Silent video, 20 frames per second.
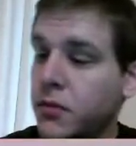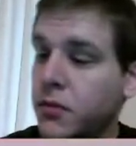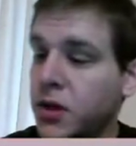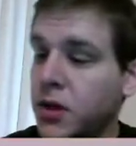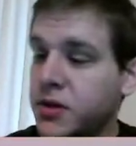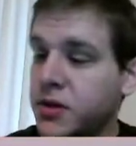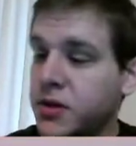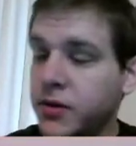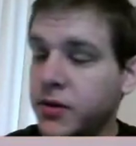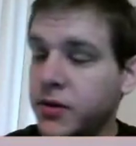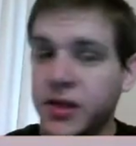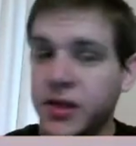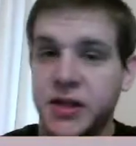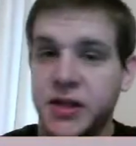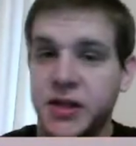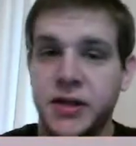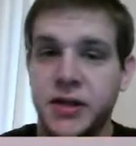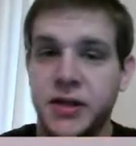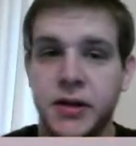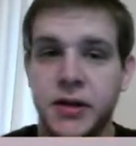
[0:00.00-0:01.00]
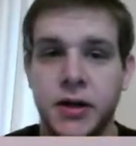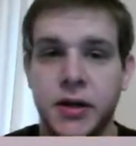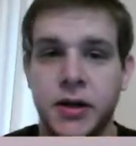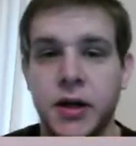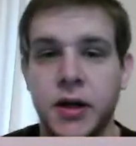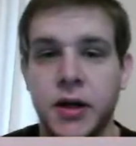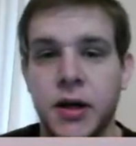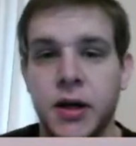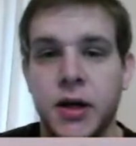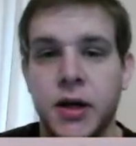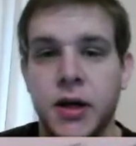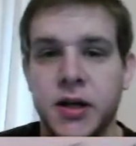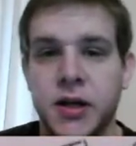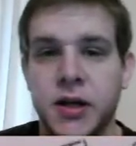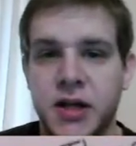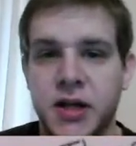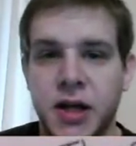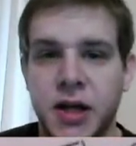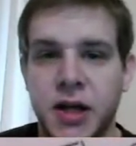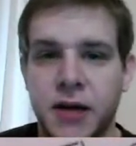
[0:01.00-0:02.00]
So let's
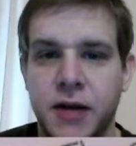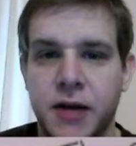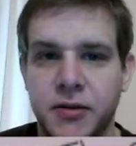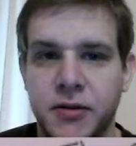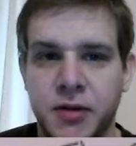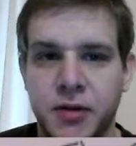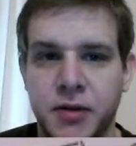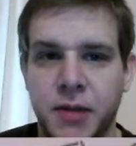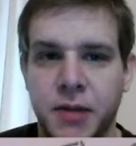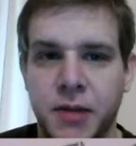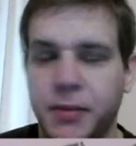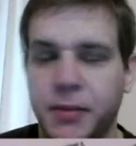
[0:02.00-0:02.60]
see how those come up.